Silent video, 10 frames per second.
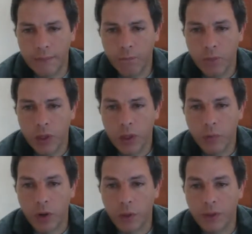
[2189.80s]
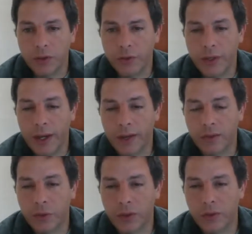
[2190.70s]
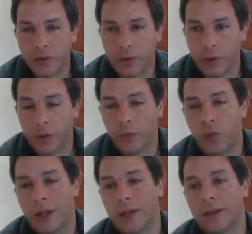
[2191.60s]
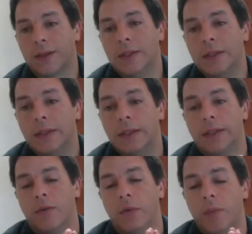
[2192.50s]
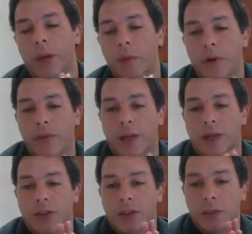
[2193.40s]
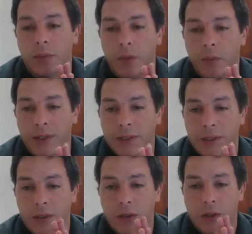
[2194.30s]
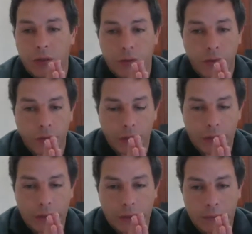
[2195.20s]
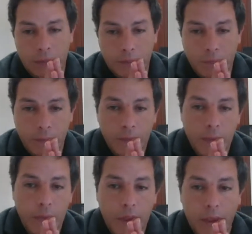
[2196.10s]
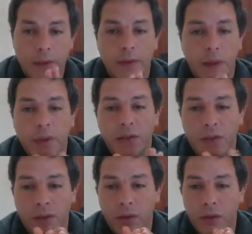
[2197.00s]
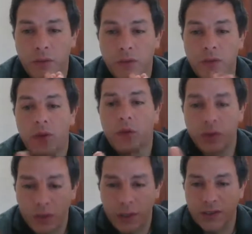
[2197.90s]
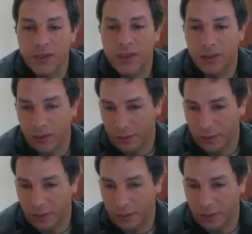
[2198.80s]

Probability of x equals 0. Well, remember that the probability of, that means that there is 0 successes.